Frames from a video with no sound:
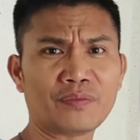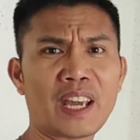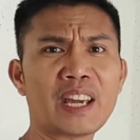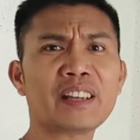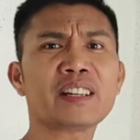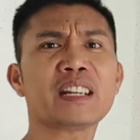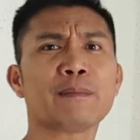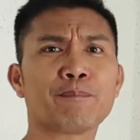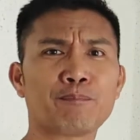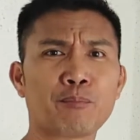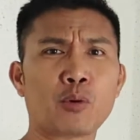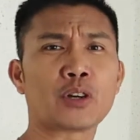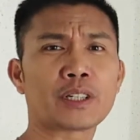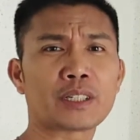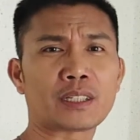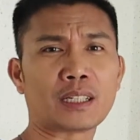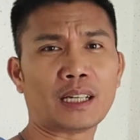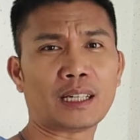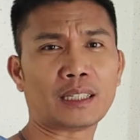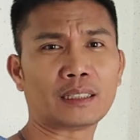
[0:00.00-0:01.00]
very
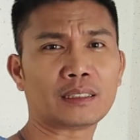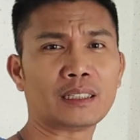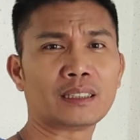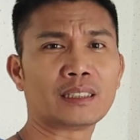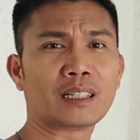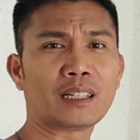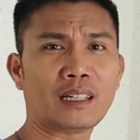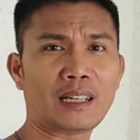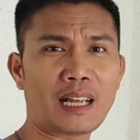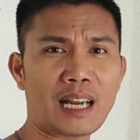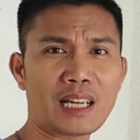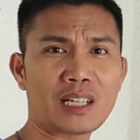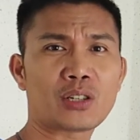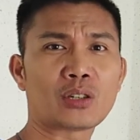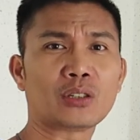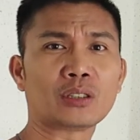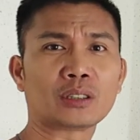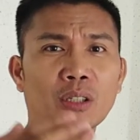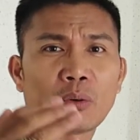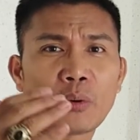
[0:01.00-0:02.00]
important in
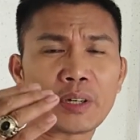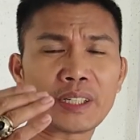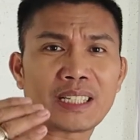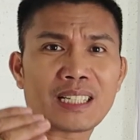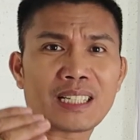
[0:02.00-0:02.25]
relation to our